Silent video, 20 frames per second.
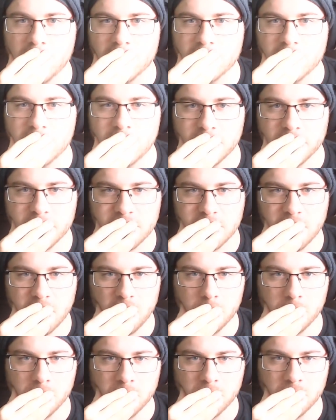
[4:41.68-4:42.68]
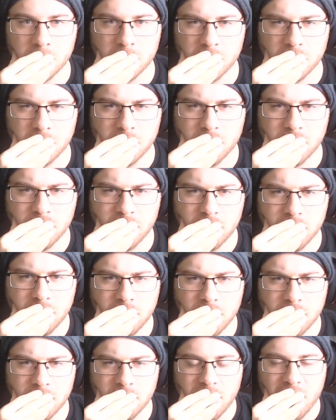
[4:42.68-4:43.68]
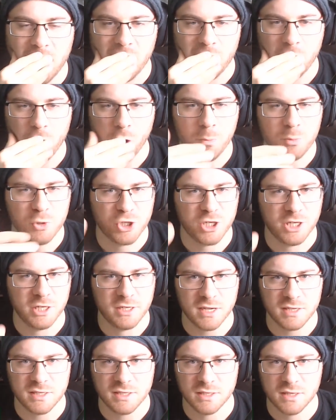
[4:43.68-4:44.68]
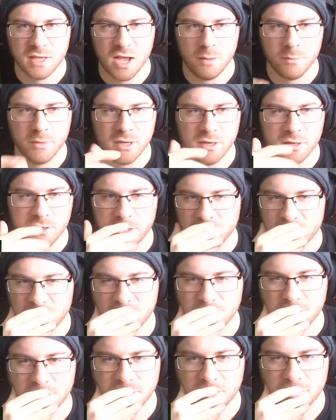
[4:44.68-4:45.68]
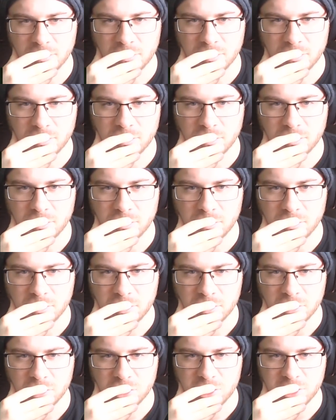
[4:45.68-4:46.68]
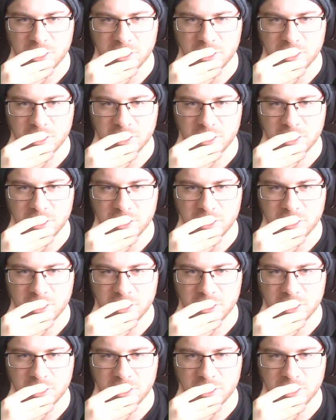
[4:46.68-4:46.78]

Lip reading: she looks terrible. I hope she doesn't come in and she